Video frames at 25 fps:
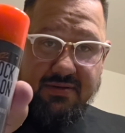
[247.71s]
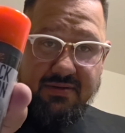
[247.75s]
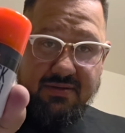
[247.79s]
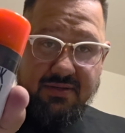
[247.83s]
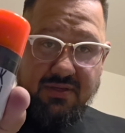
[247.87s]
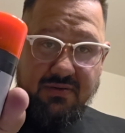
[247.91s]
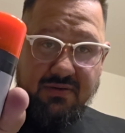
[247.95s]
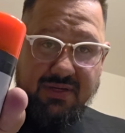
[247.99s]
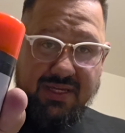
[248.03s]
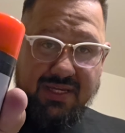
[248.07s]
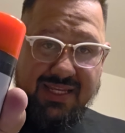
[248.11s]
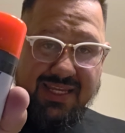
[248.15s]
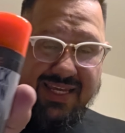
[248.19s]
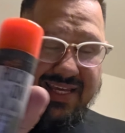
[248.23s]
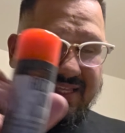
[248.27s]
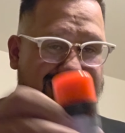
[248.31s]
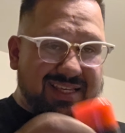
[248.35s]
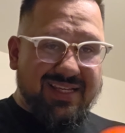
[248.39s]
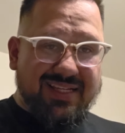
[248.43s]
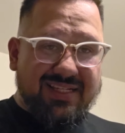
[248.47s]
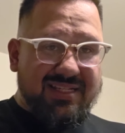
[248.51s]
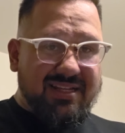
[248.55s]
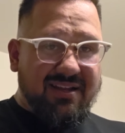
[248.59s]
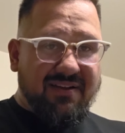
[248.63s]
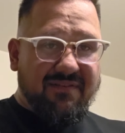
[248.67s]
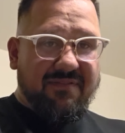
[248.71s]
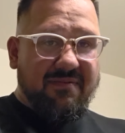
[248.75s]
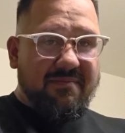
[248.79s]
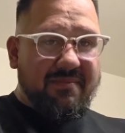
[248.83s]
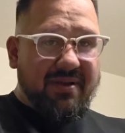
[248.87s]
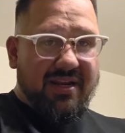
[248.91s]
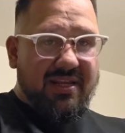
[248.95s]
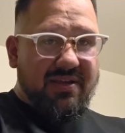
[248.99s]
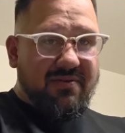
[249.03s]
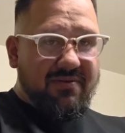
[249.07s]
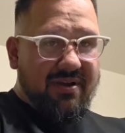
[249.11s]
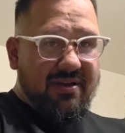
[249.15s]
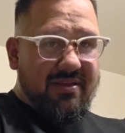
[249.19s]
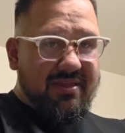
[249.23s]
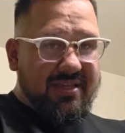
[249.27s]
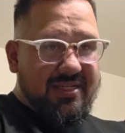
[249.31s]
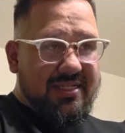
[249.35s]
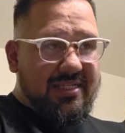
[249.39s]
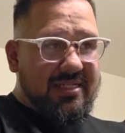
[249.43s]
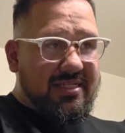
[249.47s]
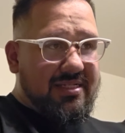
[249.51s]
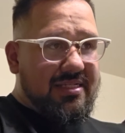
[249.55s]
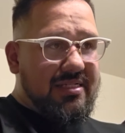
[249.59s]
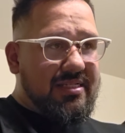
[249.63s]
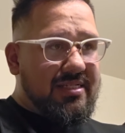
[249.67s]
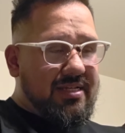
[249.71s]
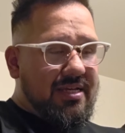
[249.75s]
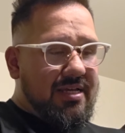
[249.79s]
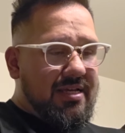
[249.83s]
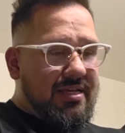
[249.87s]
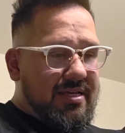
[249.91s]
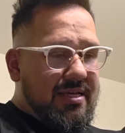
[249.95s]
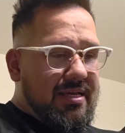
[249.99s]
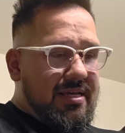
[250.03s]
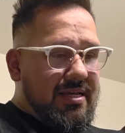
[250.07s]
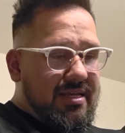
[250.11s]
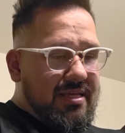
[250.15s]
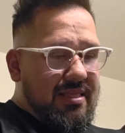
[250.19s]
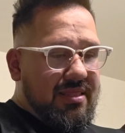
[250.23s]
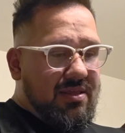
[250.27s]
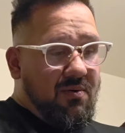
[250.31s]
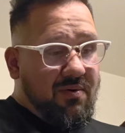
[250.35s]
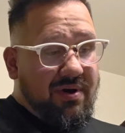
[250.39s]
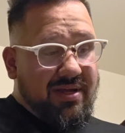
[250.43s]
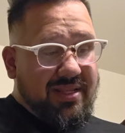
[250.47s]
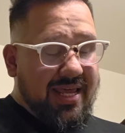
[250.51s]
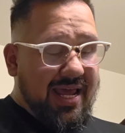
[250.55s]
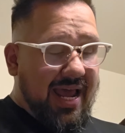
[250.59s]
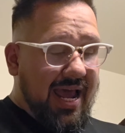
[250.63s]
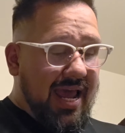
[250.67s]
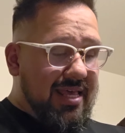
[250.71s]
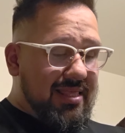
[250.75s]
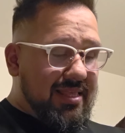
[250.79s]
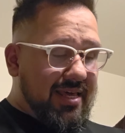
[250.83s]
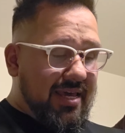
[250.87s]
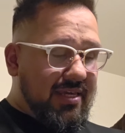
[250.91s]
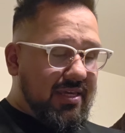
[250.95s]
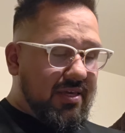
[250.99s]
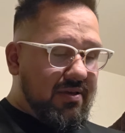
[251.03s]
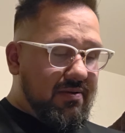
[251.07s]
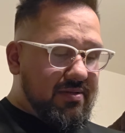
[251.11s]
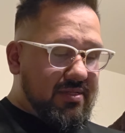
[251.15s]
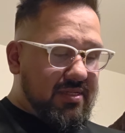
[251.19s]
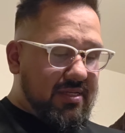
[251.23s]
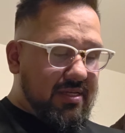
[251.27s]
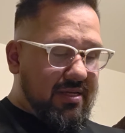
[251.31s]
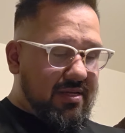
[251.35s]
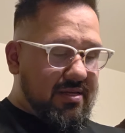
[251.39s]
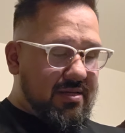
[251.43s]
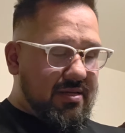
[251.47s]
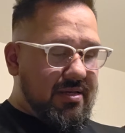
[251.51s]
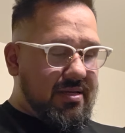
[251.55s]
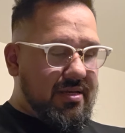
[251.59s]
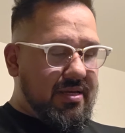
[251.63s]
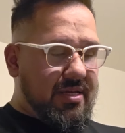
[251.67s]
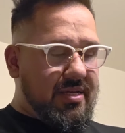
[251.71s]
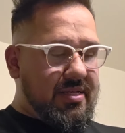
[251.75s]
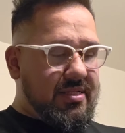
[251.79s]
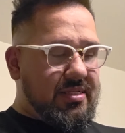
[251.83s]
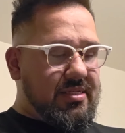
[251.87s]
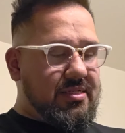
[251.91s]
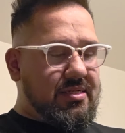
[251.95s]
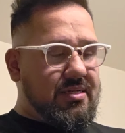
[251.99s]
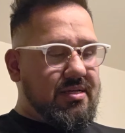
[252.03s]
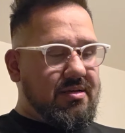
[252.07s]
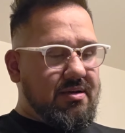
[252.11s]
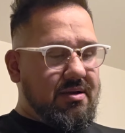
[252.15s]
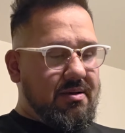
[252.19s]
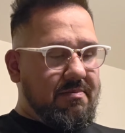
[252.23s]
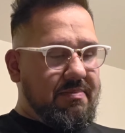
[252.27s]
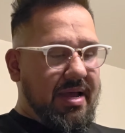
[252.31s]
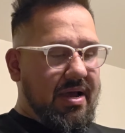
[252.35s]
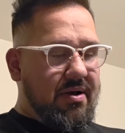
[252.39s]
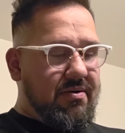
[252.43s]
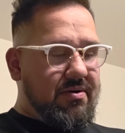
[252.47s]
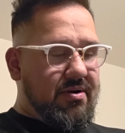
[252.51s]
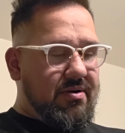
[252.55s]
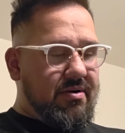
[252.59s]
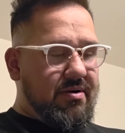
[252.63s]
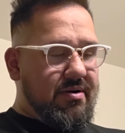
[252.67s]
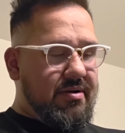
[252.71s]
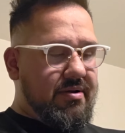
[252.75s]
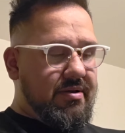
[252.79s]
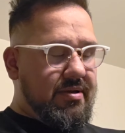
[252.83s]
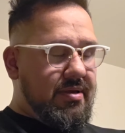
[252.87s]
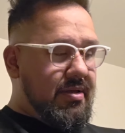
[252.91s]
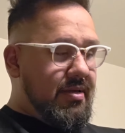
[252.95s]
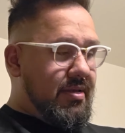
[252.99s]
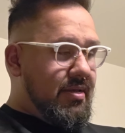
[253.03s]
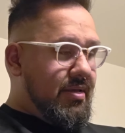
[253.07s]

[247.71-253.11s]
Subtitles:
You can get this stuff from anywhere. This is the one that I like using. It's powder.